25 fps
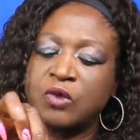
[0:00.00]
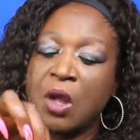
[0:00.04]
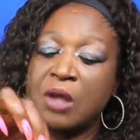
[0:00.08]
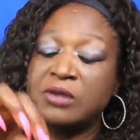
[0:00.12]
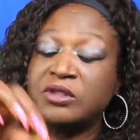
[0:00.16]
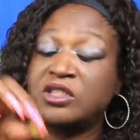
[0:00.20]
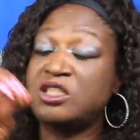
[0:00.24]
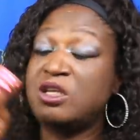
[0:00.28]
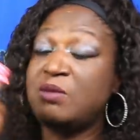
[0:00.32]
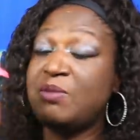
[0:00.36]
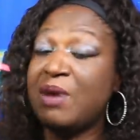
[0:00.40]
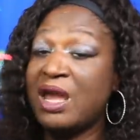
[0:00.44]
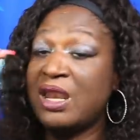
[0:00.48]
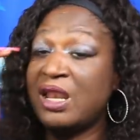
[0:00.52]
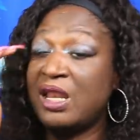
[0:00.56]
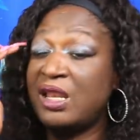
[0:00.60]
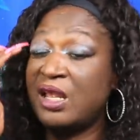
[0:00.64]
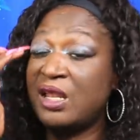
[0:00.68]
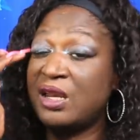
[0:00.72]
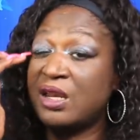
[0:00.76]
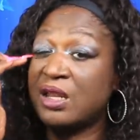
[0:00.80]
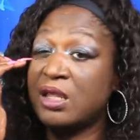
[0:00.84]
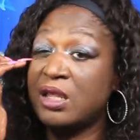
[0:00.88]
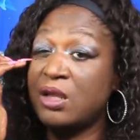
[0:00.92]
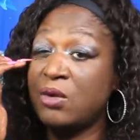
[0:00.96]
she about to
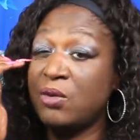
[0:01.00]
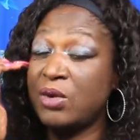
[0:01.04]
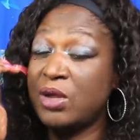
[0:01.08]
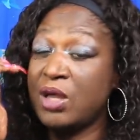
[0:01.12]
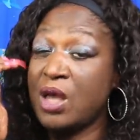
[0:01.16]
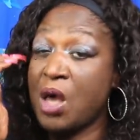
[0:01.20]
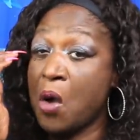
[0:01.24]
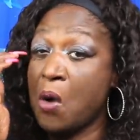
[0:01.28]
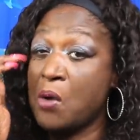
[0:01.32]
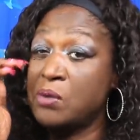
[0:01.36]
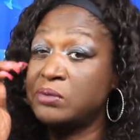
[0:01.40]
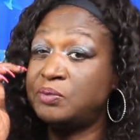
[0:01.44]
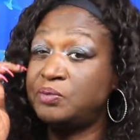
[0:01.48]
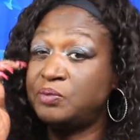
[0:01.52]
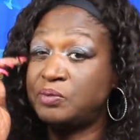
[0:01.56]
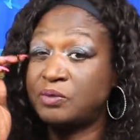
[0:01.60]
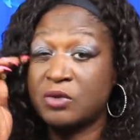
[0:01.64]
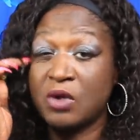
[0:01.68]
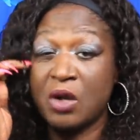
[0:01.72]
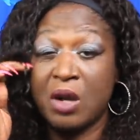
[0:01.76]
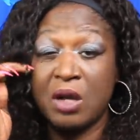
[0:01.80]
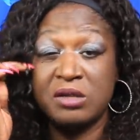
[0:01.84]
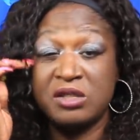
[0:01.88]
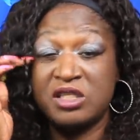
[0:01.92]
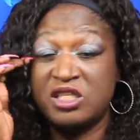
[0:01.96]
let a good one go.
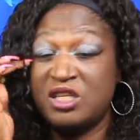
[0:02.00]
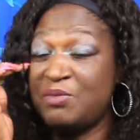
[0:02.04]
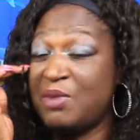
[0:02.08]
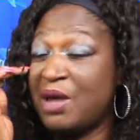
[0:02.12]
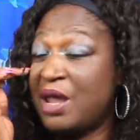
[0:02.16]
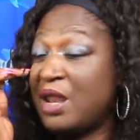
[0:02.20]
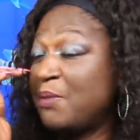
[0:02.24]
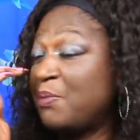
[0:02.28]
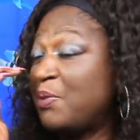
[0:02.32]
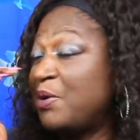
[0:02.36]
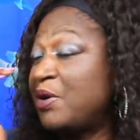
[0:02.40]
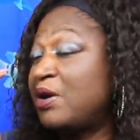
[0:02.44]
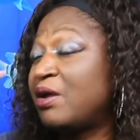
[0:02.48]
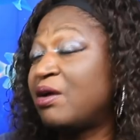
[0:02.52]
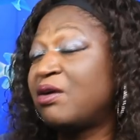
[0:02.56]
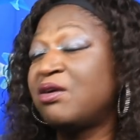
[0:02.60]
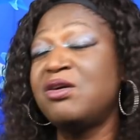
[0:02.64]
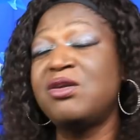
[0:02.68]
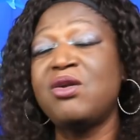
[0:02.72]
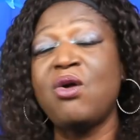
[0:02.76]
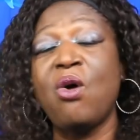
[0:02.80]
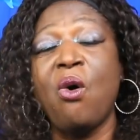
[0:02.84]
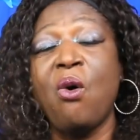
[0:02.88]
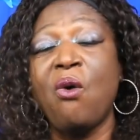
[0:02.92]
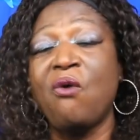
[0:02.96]
She about to put a
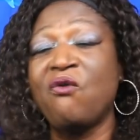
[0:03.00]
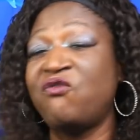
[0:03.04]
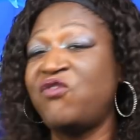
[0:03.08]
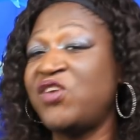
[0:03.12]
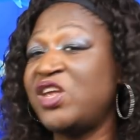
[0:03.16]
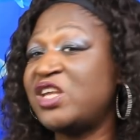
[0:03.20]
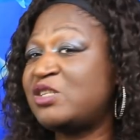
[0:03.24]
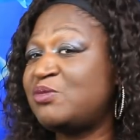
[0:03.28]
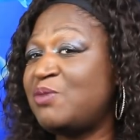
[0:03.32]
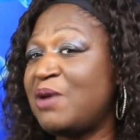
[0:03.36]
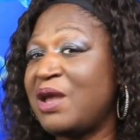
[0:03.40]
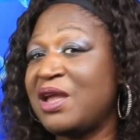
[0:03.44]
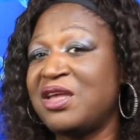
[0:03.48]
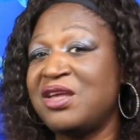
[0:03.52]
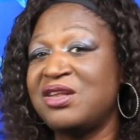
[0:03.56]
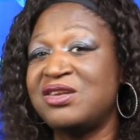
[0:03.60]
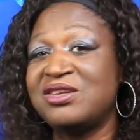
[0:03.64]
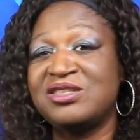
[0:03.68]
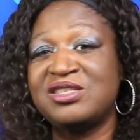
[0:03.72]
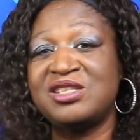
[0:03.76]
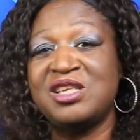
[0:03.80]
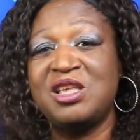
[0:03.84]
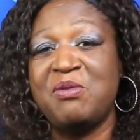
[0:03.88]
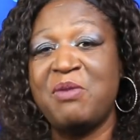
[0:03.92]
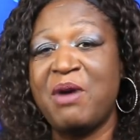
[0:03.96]
good old fish back in the
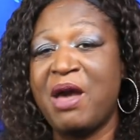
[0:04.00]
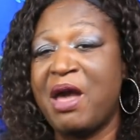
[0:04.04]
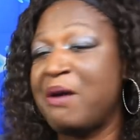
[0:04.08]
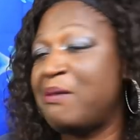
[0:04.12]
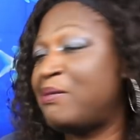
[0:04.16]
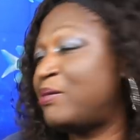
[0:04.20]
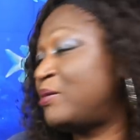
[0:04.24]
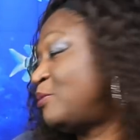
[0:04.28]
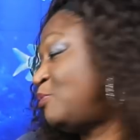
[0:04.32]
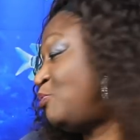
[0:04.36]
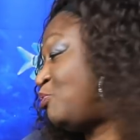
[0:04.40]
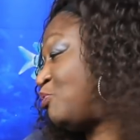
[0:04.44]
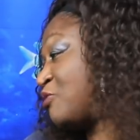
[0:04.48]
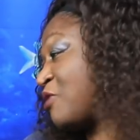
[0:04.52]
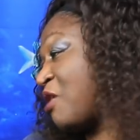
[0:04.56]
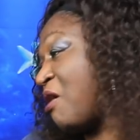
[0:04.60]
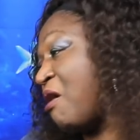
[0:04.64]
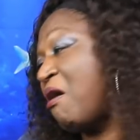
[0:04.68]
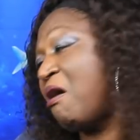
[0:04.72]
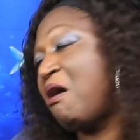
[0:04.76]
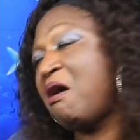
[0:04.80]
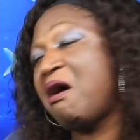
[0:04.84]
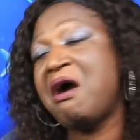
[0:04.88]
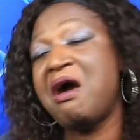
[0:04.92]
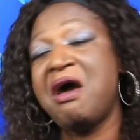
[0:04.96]
sea, baby.
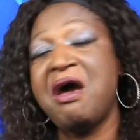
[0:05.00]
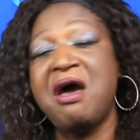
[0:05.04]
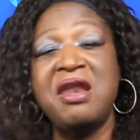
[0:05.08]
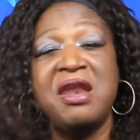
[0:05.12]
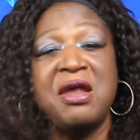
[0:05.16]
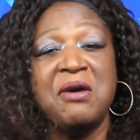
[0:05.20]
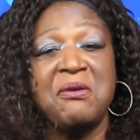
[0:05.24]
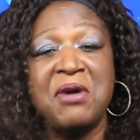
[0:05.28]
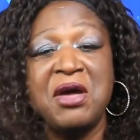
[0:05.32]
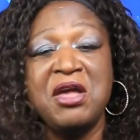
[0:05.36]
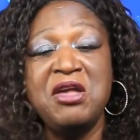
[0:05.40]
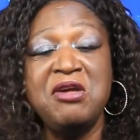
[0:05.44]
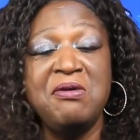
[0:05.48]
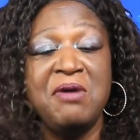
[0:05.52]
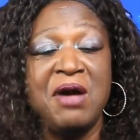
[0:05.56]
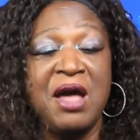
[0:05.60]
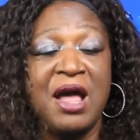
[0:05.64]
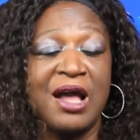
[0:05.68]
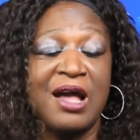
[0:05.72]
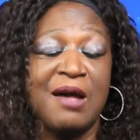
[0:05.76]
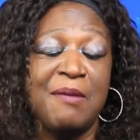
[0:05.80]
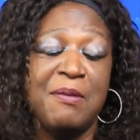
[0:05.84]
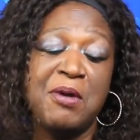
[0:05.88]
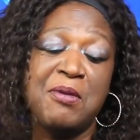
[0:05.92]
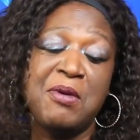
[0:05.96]
Honey, where you
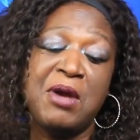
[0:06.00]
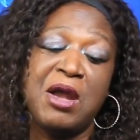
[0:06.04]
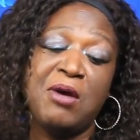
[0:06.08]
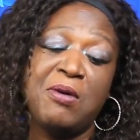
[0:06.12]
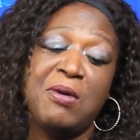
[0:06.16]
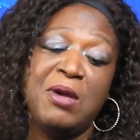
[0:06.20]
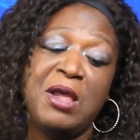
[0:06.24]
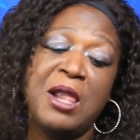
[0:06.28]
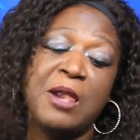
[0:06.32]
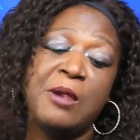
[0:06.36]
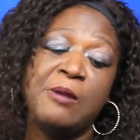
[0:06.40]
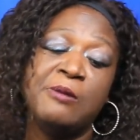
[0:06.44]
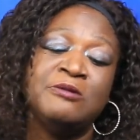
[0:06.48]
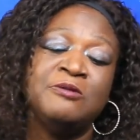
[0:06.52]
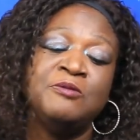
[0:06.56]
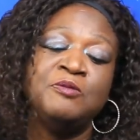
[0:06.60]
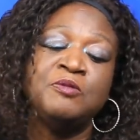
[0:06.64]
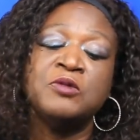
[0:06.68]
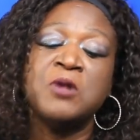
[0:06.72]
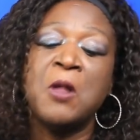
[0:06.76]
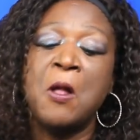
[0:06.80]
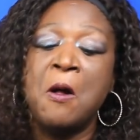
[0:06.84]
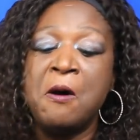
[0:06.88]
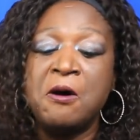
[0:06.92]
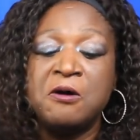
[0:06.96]
at? Come here right quick.
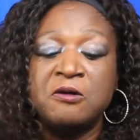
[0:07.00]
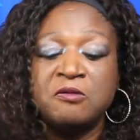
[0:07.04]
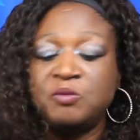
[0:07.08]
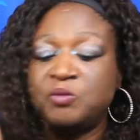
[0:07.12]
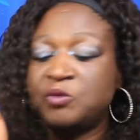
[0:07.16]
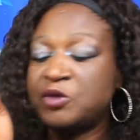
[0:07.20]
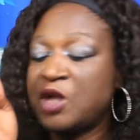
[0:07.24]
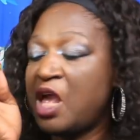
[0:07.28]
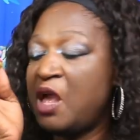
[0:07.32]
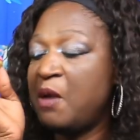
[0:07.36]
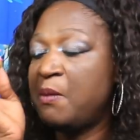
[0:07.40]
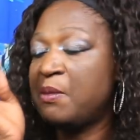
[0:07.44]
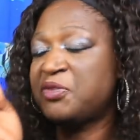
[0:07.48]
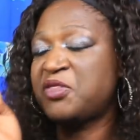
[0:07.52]
Came